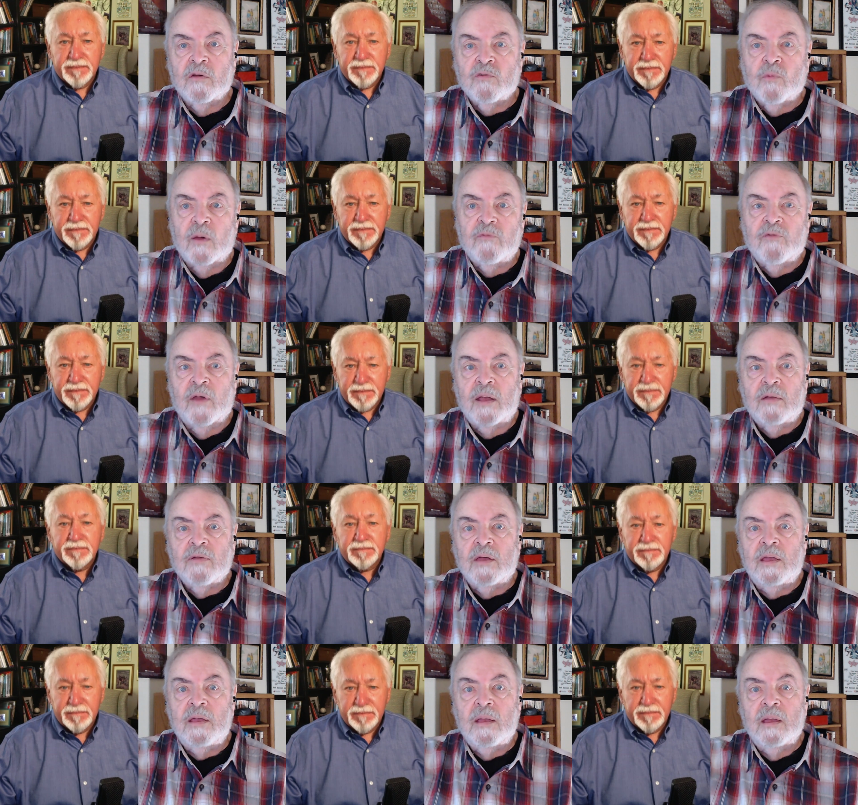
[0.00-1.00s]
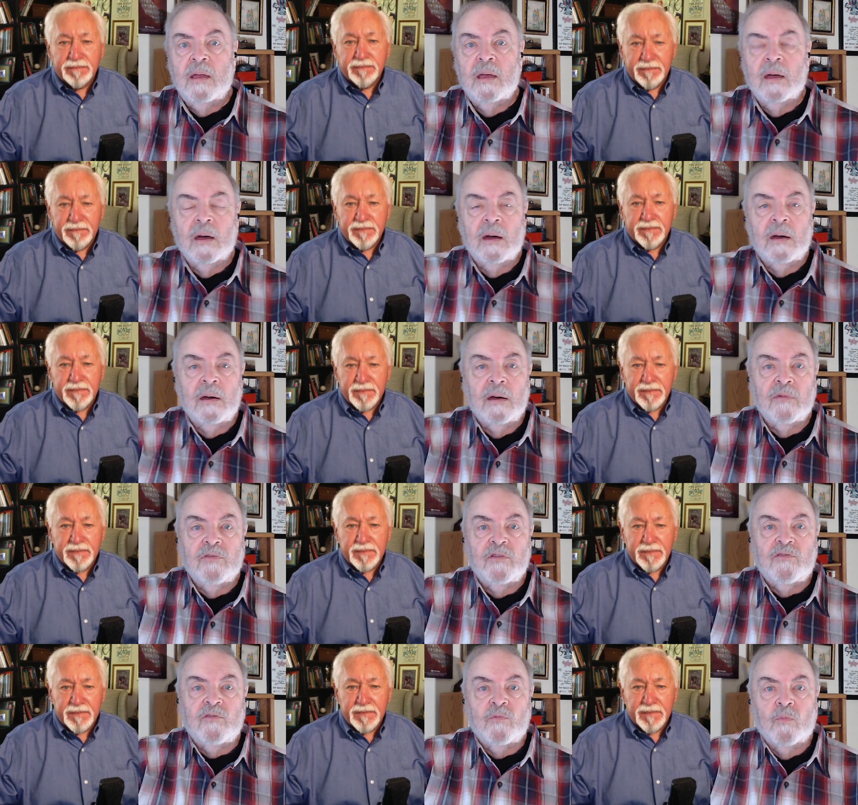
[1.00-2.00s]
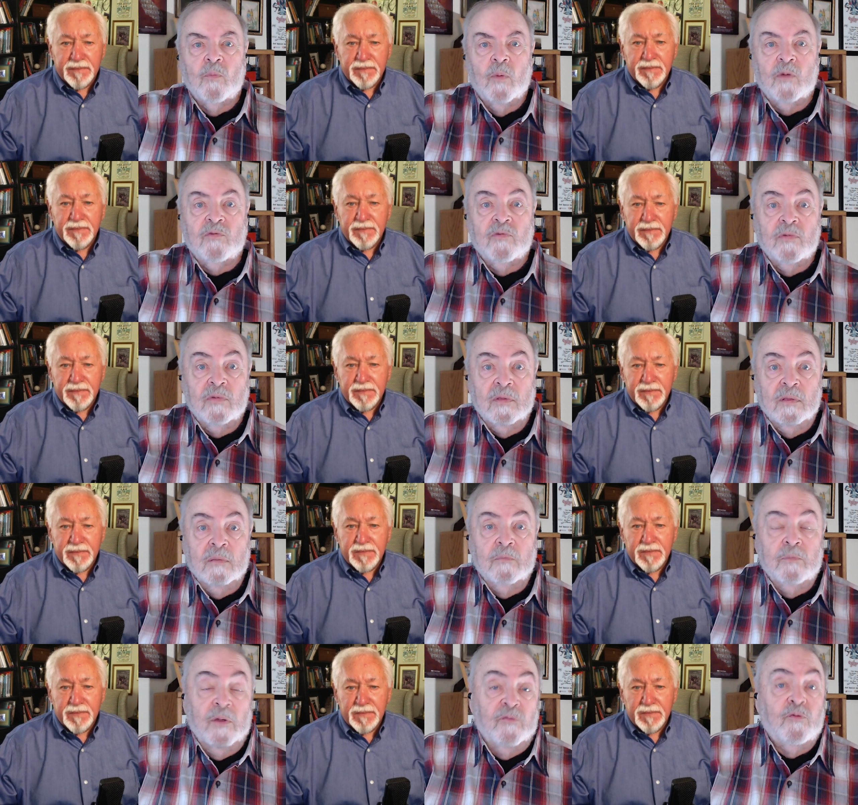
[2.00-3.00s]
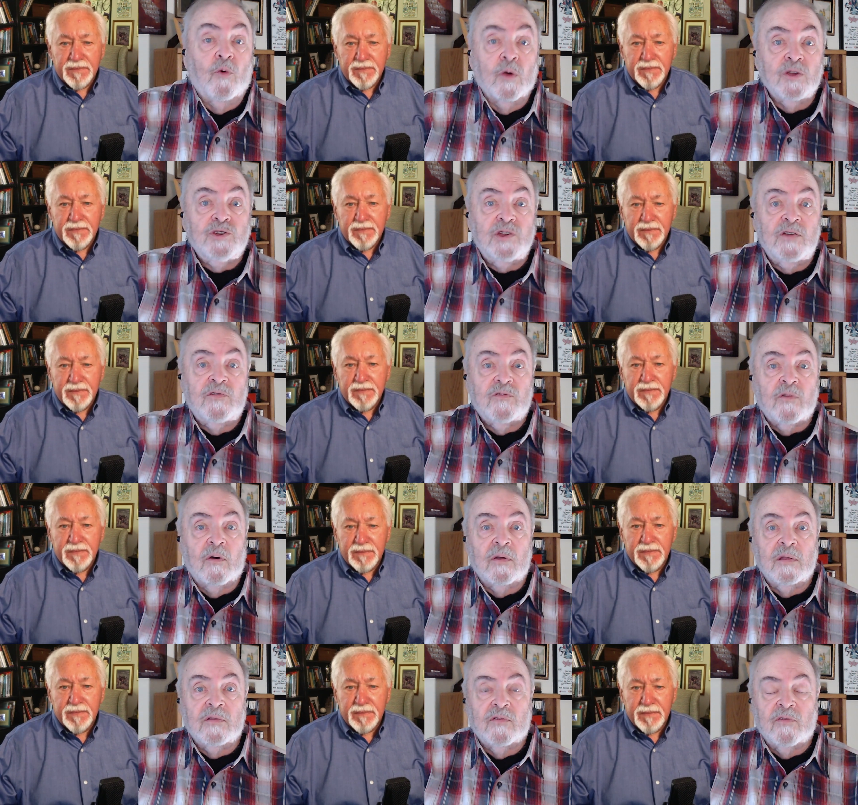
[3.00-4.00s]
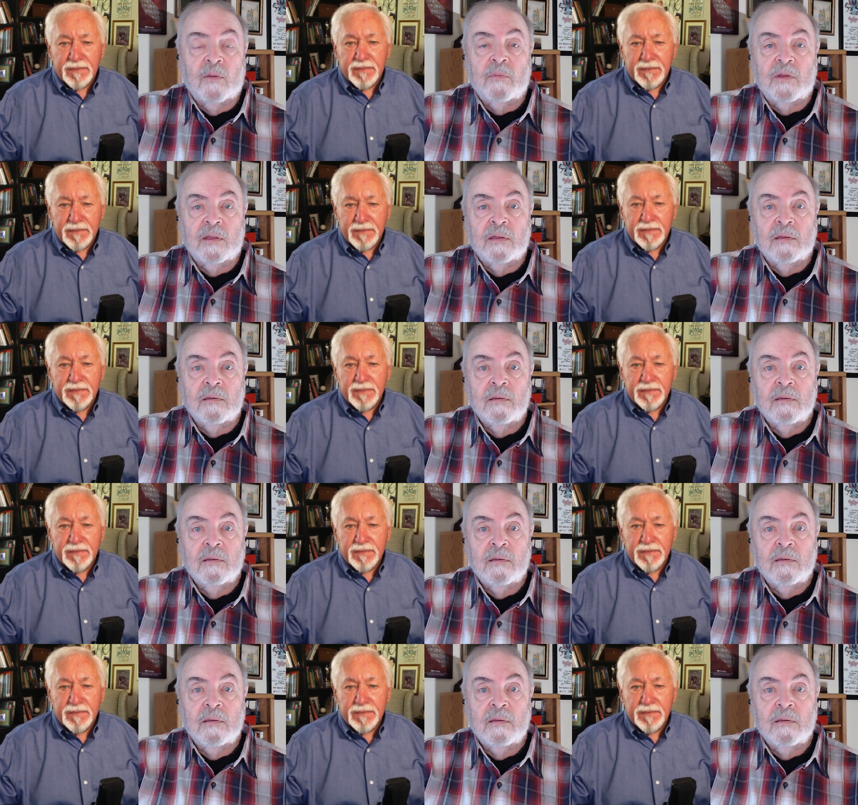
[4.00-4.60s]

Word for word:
Speaker 1: quite frankly, this was before she started summiting